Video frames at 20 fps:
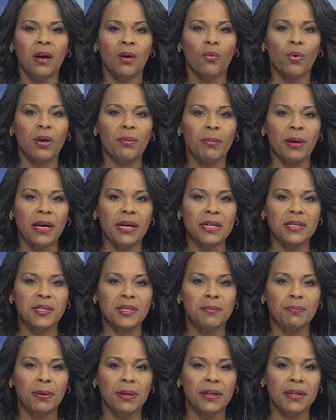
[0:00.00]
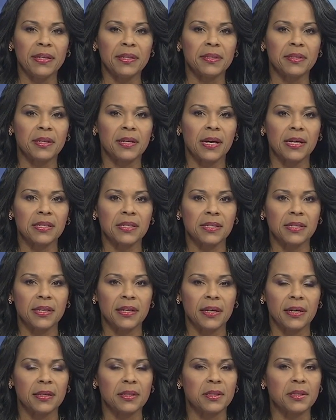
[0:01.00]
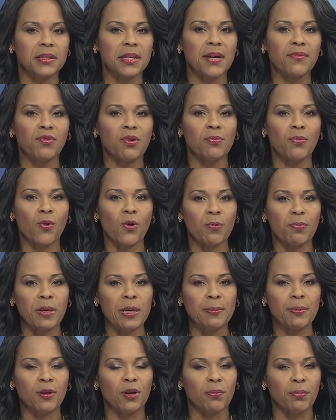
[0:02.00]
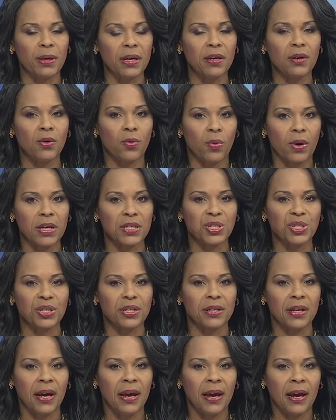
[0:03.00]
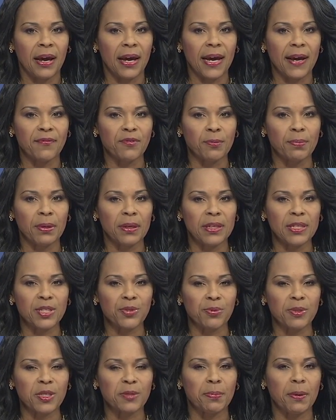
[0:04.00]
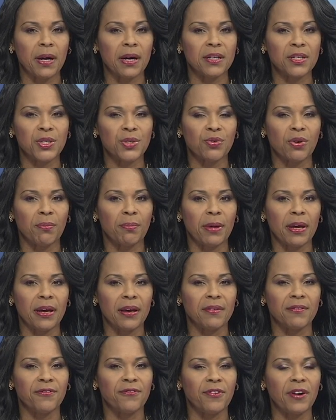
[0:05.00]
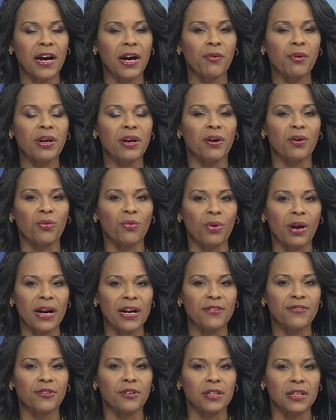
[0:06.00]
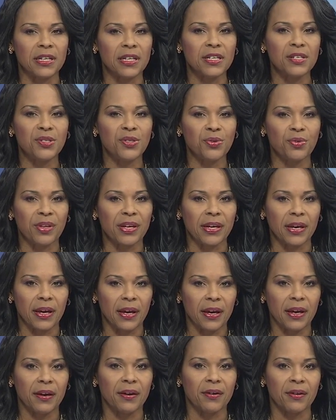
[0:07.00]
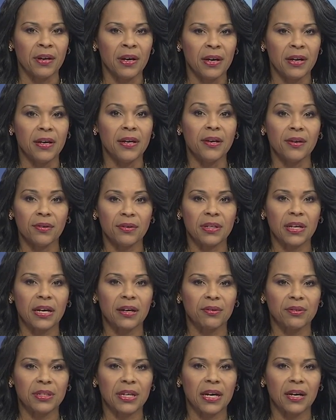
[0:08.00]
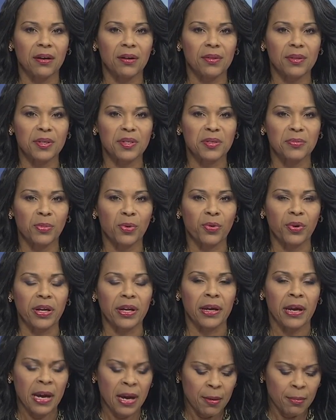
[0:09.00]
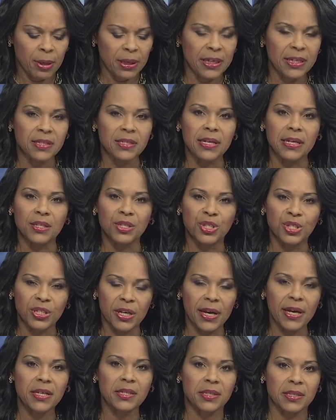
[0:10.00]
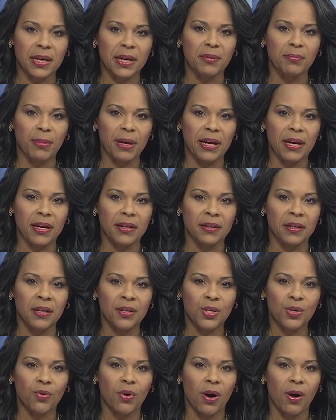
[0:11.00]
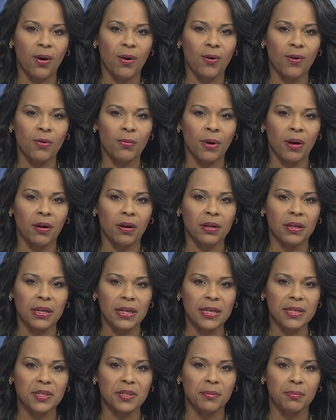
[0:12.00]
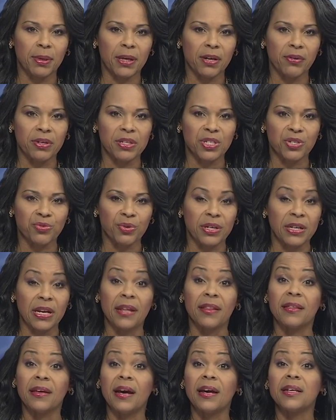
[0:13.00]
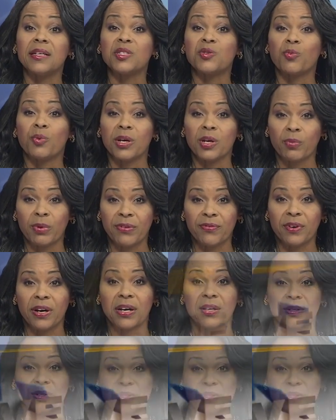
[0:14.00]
One man is in police custody and several more people are being questioned after police responded to a man firing a rifle into the air near downtown this morning. Police then chased that man to a home on East Berry Street, and that is where we find